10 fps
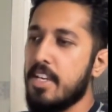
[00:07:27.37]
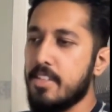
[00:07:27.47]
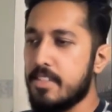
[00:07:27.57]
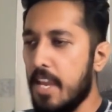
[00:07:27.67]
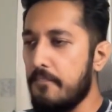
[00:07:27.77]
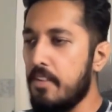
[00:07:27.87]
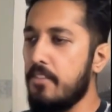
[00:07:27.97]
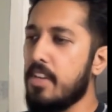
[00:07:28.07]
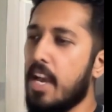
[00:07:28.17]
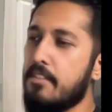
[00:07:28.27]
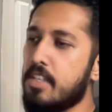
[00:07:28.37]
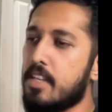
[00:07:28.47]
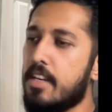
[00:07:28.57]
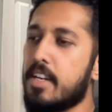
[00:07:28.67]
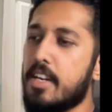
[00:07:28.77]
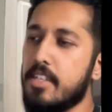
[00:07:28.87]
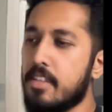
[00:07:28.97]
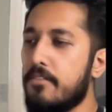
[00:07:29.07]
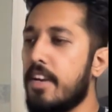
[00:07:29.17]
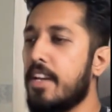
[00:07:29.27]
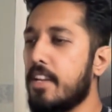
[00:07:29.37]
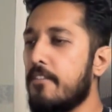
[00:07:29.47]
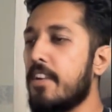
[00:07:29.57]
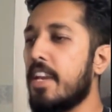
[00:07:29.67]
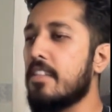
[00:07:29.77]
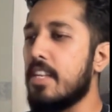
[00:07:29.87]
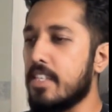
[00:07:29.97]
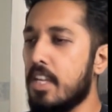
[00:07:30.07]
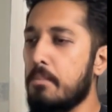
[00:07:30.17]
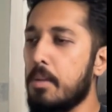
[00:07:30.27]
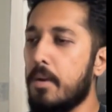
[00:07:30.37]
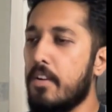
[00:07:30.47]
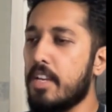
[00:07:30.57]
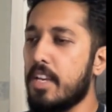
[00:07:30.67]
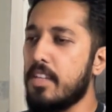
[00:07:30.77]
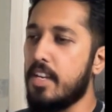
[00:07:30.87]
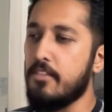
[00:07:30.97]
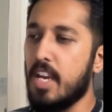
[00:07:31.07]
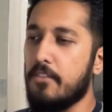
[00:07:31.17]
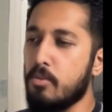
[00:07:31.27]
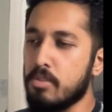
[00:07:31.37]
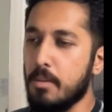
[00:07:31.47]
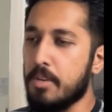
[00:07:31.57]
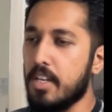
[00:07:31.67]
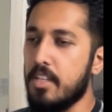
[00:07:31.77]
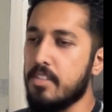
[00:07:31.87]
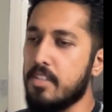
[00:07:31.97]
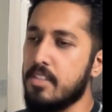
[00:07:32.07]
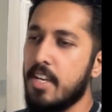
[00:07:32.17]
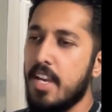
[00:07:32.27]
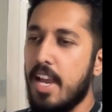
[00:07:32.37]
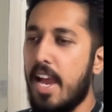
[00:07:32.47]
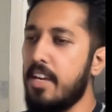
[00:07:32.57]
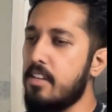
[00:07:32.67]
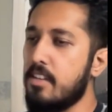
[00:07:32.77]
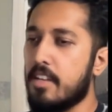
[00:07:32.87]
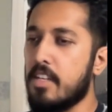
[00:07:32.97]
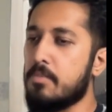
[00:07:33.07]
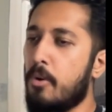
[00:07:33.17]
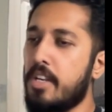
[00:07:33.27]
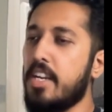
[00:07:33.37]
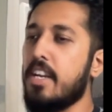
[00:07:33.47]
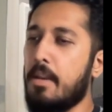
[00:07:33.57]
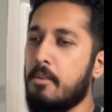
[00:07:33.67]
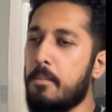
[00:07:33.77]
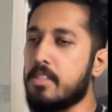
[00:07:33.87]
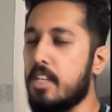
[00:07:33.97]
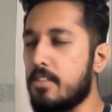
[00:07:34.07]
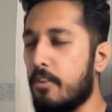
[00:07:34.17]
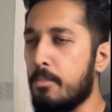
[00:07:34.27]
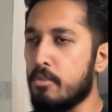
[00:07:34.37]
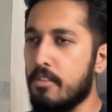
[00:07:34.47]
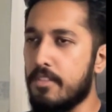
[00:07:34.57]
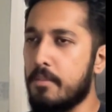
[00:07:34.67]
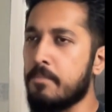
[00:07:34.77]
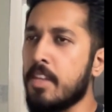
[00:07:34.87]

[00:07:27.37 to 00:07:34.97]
Same way we have the third condition where if a is less than b power k, then we have two subconditions and corresponding time complexities for both of them.